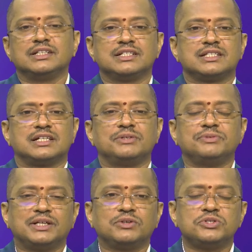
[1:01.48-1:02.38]
this, we
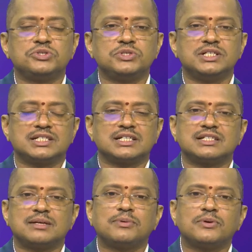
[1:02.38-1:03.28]
are going to discuss
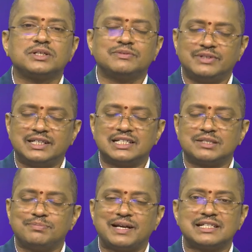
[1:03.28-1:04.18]
about the various
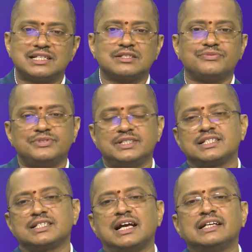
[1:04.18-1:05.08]
branches of
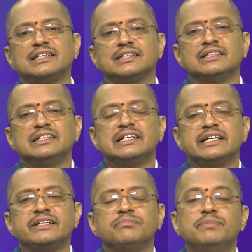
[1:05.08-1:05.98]
physics and
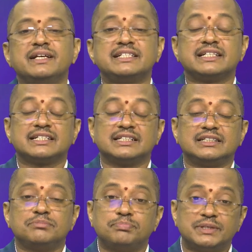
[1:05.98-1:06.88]
its basic
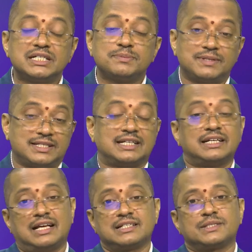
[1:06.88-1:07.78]
principles and
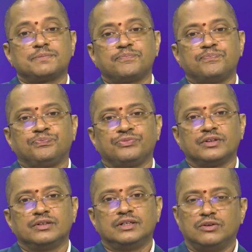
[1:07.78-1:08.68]
laws.
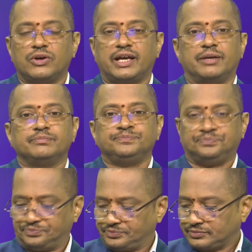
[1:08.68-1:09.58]
Okay.
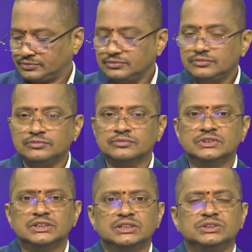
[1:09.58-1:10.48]

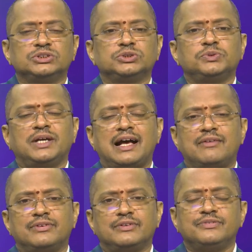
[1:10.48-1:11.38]
So, we have
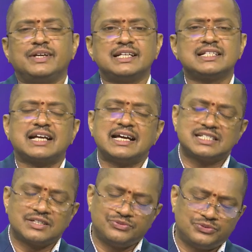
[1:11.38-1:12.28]
various
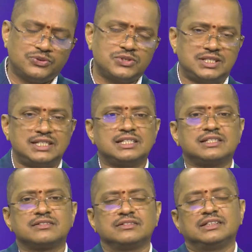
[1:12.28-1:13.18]
kinds of forces,
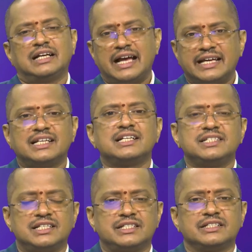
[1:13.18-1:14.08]

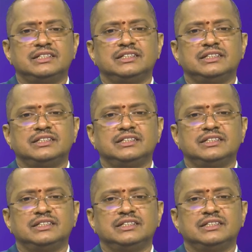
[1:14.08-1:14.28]
energies.